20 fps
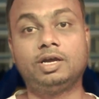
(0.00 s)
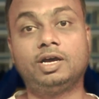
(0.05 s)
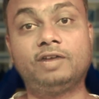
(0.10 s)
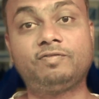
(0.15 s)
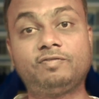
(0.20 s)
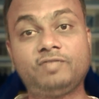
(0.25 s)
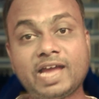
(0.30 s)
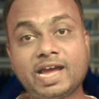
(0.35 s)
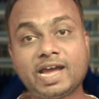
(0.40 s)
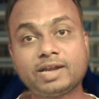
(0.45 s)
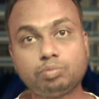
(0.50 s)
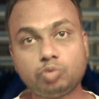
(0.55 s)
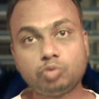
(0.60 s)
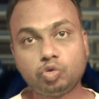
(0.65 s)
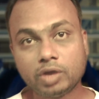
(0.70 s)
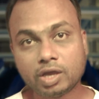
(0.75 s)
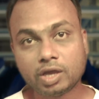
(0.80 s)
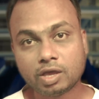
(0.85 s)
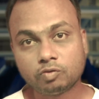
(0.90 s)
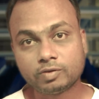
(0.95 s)
A flat
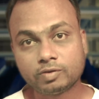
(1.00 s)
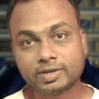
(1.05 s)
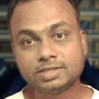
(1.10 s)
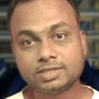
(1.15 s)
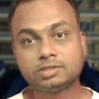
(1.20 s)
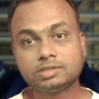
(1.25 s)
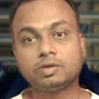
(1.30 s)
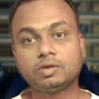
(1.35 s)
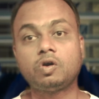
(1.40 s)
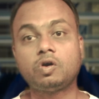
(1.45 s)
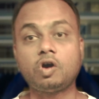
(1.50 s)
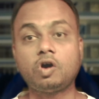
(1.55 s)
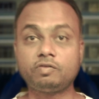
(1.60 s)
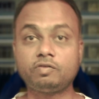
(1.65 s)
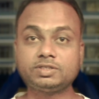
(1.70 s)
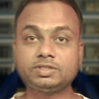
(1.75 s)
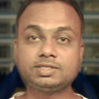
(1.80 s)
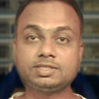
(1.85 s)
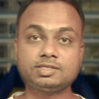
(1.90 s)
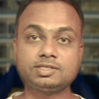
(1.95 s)
moving average
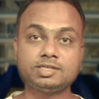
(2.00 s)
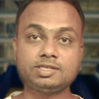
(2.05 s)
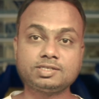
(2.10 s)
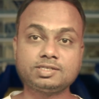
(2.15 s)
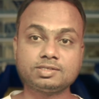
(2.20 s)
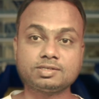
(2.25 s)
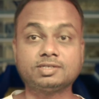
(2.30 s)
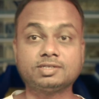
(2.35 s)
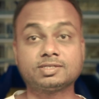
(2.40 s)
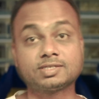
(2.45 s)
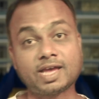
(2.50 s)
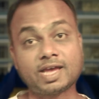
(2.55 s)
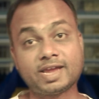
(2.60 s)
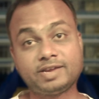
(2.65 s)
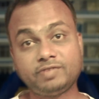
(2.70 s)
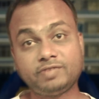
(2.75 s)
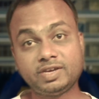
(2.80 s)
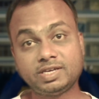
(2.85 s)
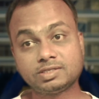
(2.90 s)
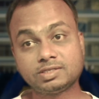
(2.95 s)
often suggests
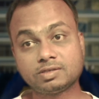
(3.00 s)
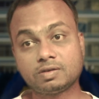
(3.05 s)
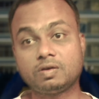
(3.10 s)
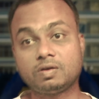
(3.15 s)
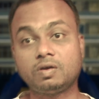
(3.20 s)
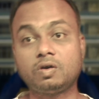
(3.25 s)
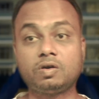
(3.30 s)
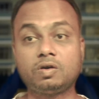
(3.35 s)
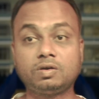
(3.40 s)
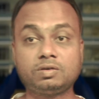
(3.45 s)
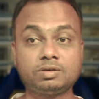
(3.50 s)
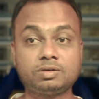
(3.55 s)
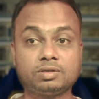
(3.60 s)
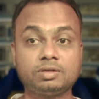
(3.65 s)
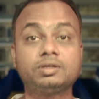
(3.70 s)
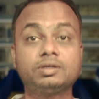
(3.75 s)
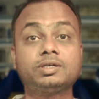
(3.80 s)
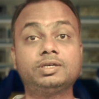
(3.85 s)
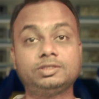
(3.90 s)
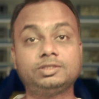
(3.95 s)
sideways or
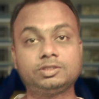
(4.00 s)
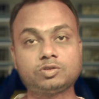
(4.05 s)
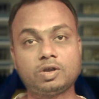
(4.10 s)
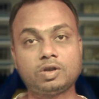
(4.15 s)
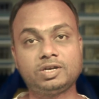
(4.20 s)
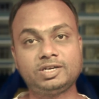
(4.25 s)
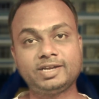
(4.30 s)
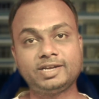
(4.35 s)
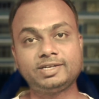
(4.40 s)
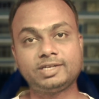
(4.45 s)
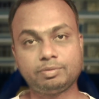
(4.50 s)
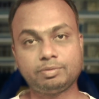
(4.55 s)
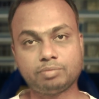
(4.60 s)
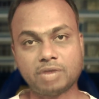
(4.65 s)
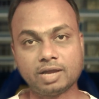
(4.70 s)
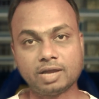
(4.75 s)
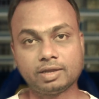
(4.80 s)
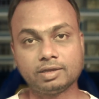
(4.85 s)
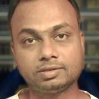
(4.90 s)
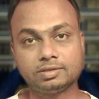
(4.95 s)
consolidating
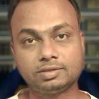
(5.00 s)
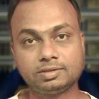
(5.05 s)
market.